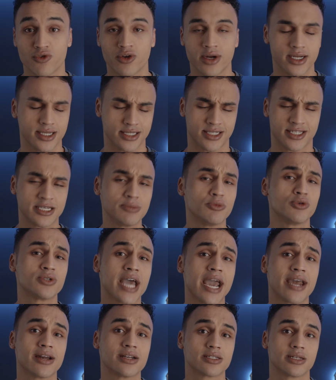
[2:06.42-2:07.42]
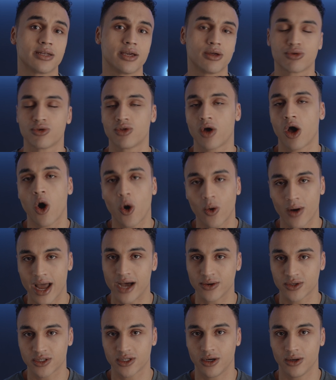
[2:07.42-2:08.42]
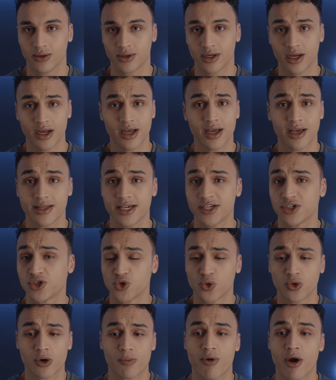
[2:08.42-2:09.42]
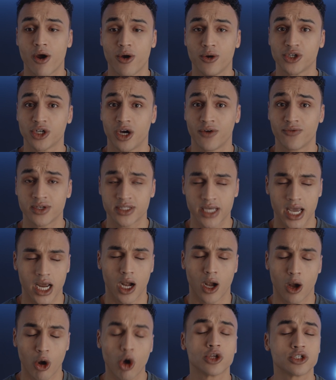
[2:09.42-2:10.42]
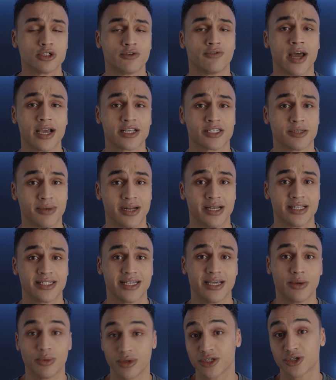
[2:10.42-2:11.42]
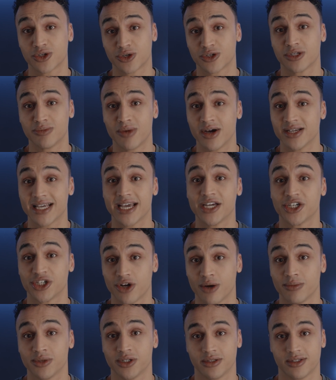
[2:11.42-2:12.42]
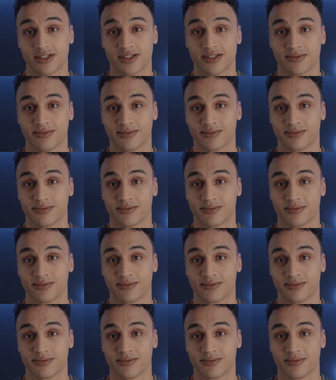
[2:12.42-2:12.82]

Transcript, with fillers: running simultaneously through the whole household. This dual approach offers a lot of flexibility with its customization options.